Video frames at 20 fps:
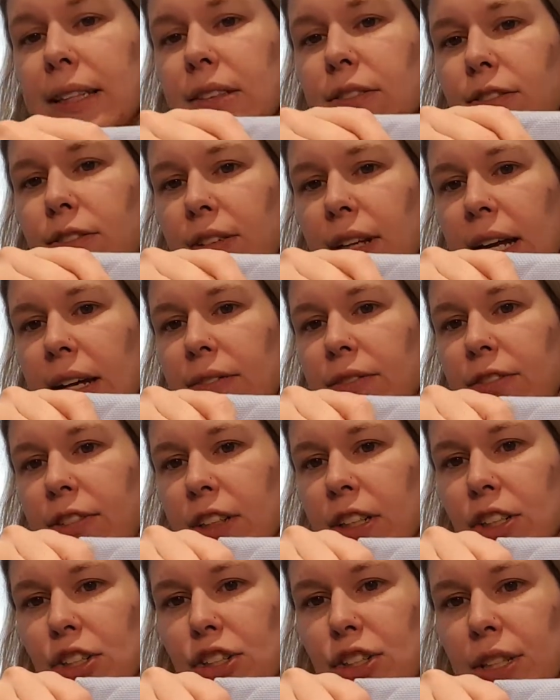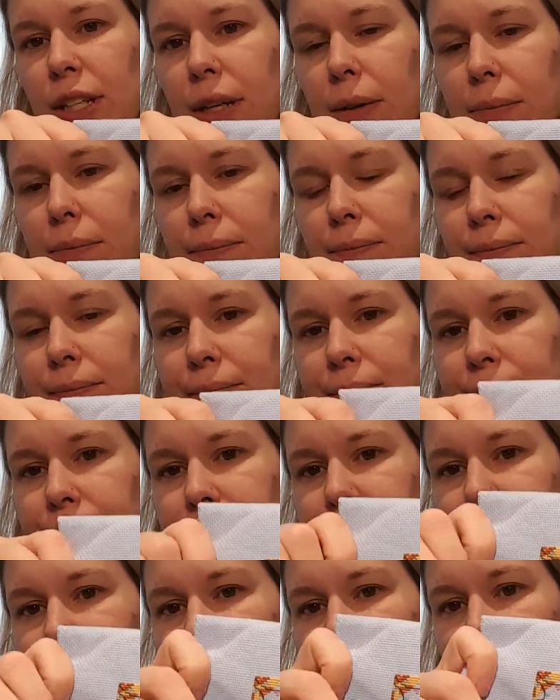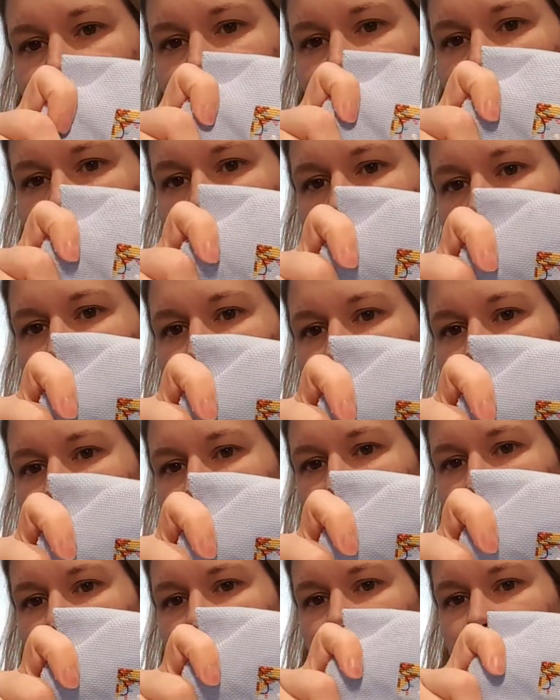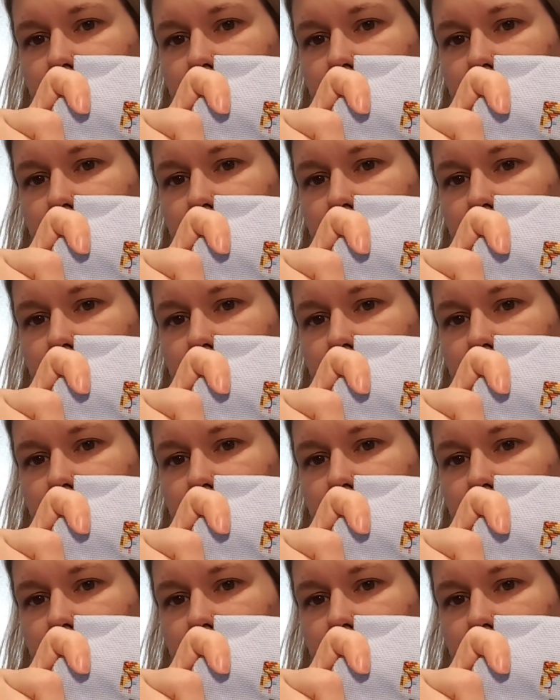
flat finish them, but